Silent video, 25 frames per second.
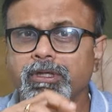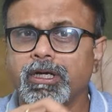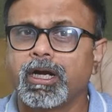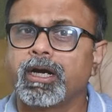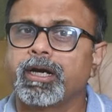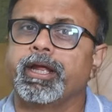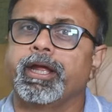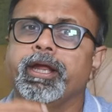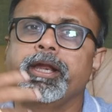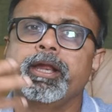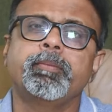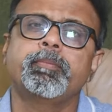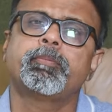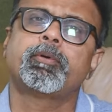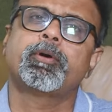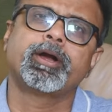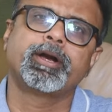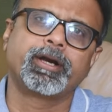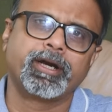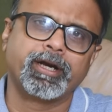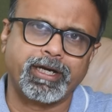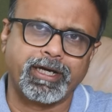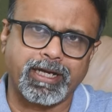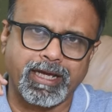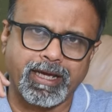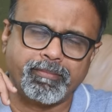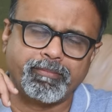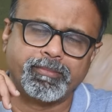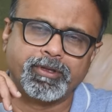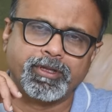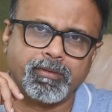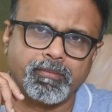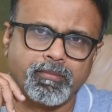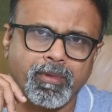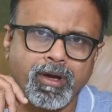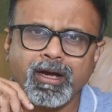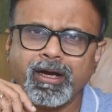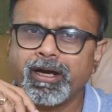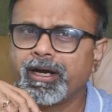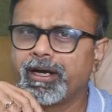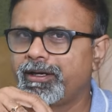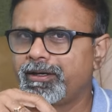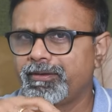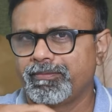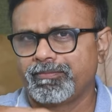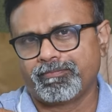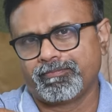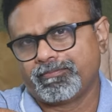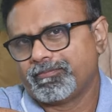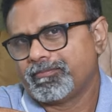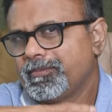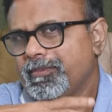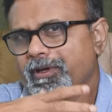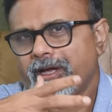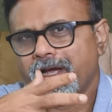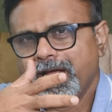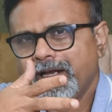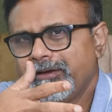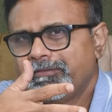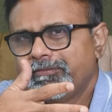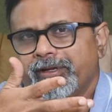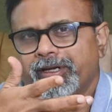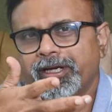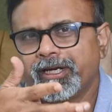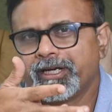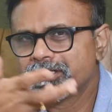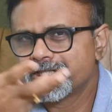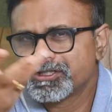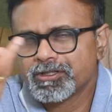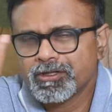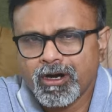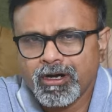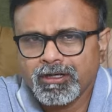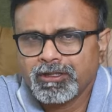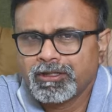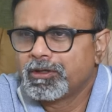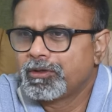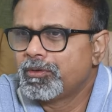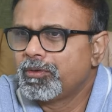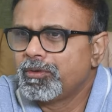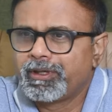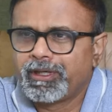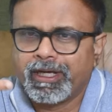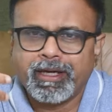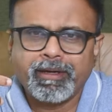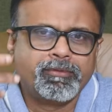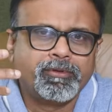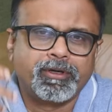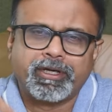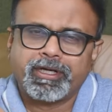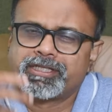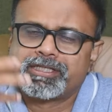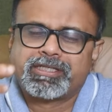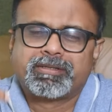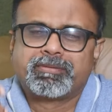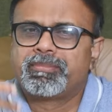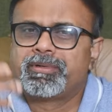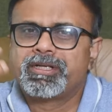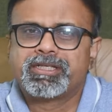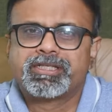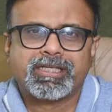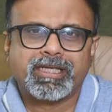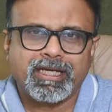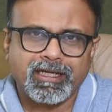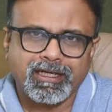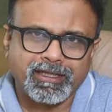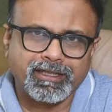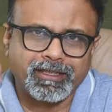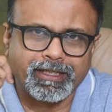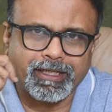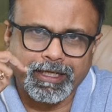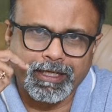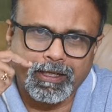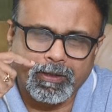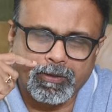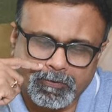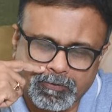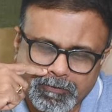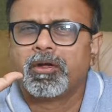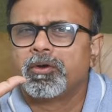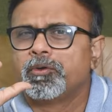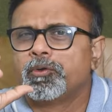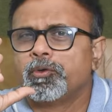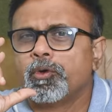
at any point in time in the market, and when it is not the good time, you can simply sell and get out.